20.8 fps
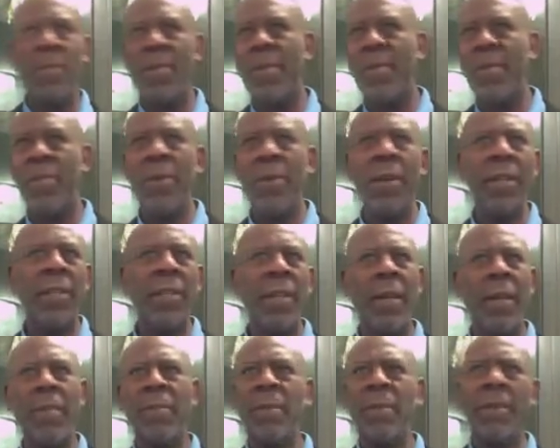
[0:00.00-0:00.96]
The break
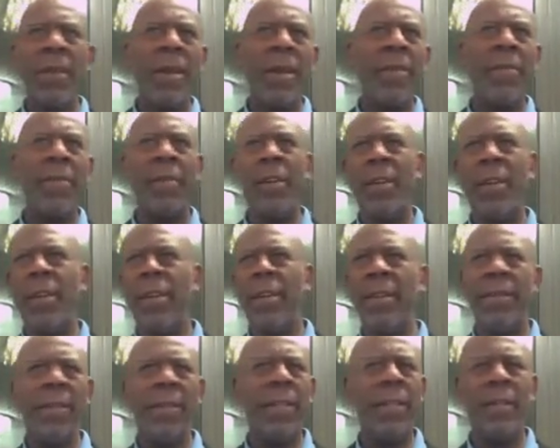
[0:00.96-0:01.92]
times are never
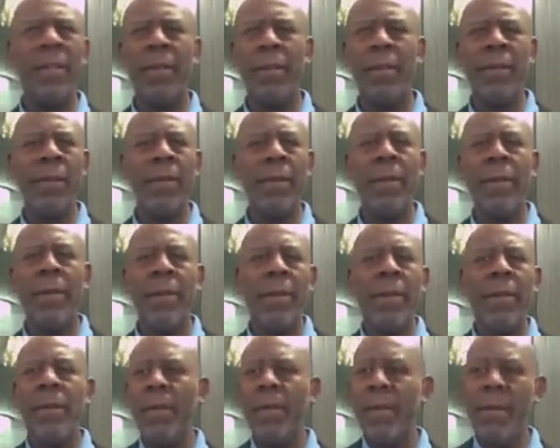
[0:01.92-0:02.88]
even.
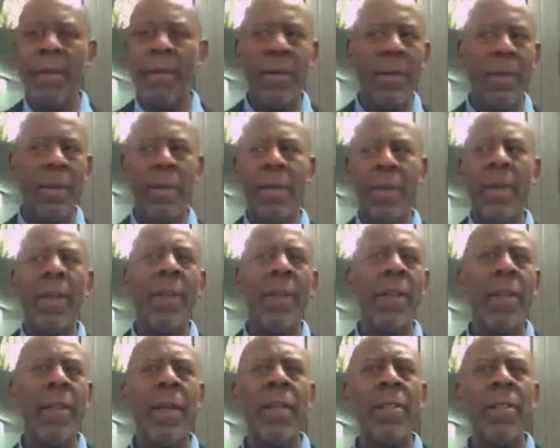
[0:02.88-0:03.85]
You get a
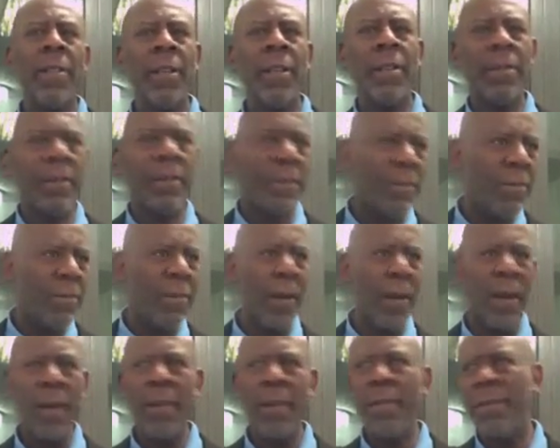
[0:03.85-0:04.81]
lunch at
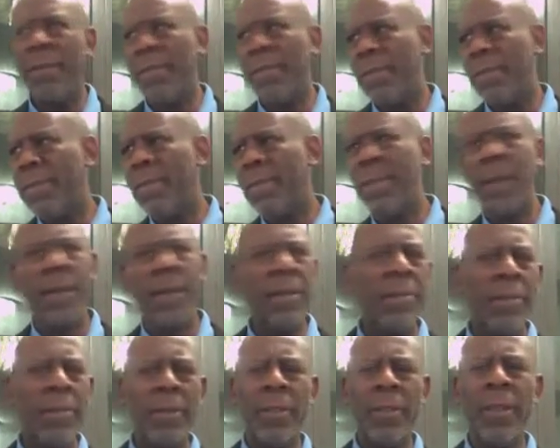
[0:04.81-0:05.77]
12, the other
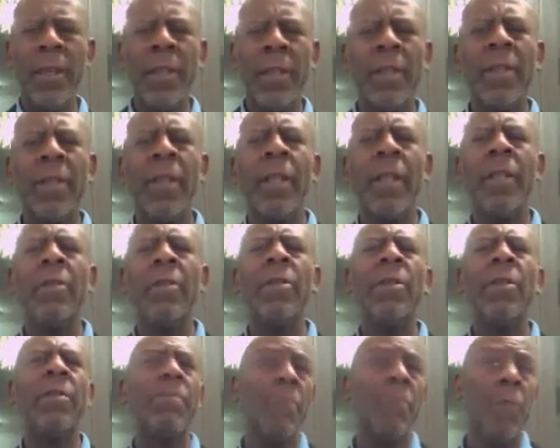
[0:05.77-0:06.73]
person gets a lunch at
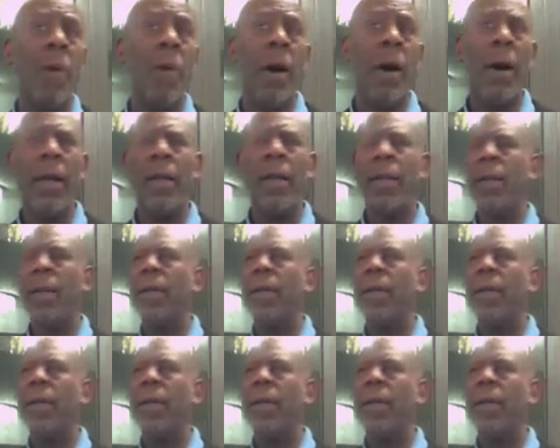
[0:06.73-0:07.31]
1.